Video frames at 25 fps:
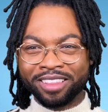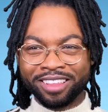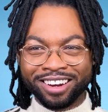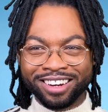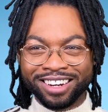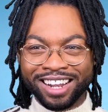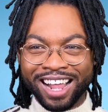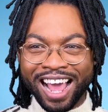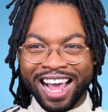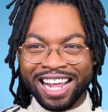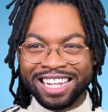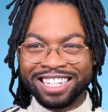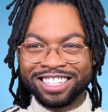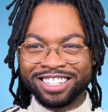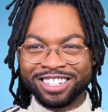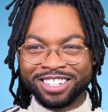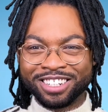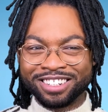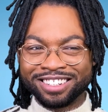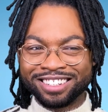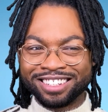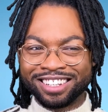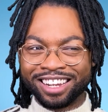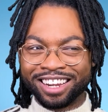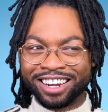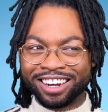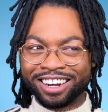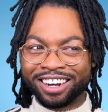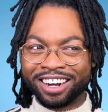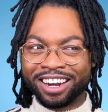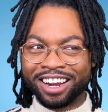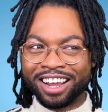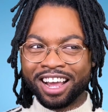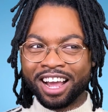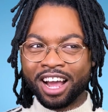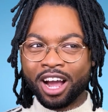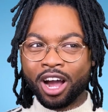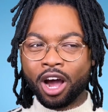there dancers here?
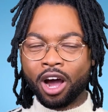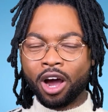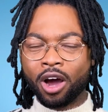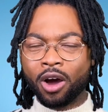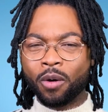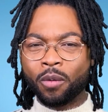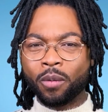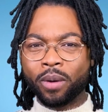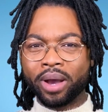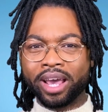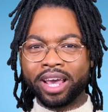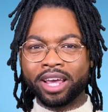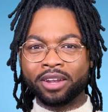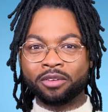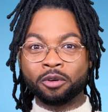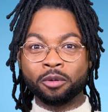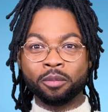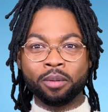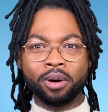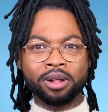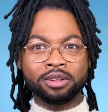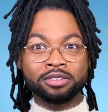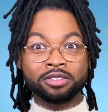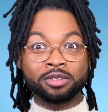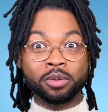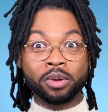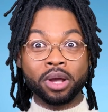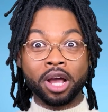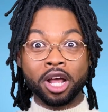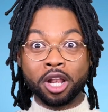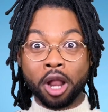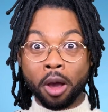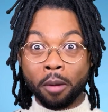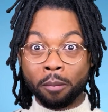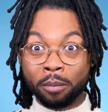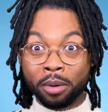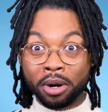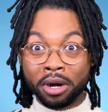Oh, wait, RuPaul's doing a
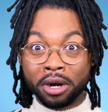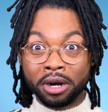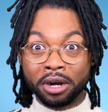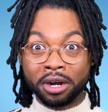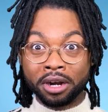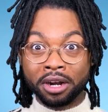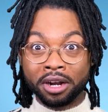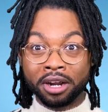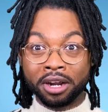number?